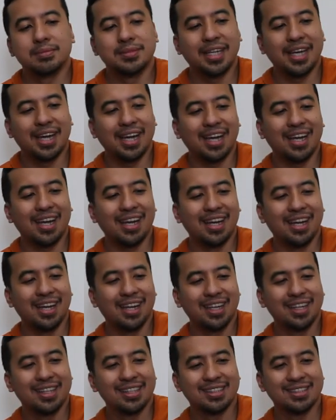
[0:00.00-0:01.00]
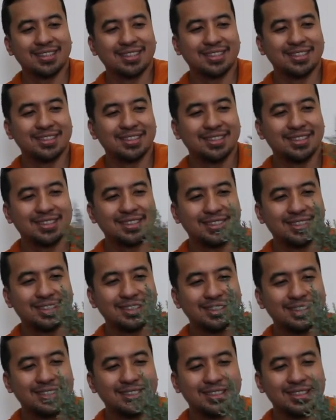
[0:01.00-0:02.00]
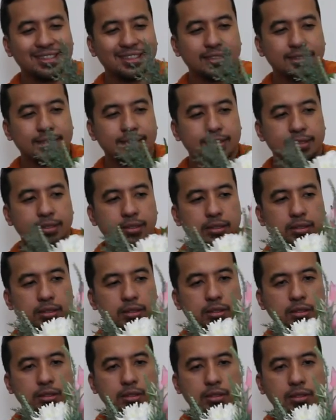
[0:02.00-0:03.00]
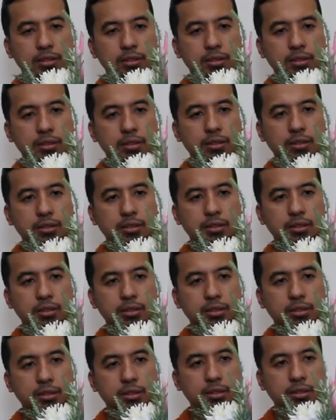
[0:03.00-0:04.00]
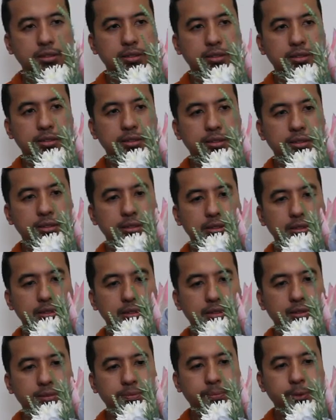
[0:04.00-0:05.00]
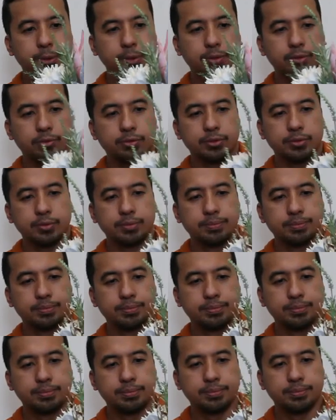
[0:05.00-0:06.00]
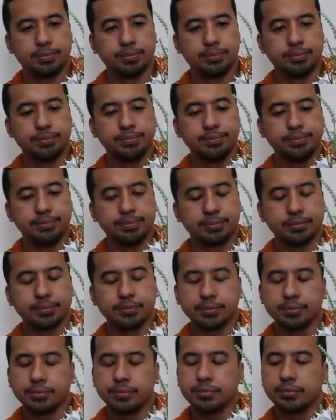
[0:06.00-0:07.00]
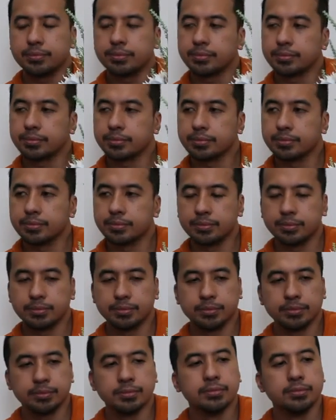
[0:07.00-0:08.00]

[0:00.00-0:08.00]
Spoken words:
(not speaking)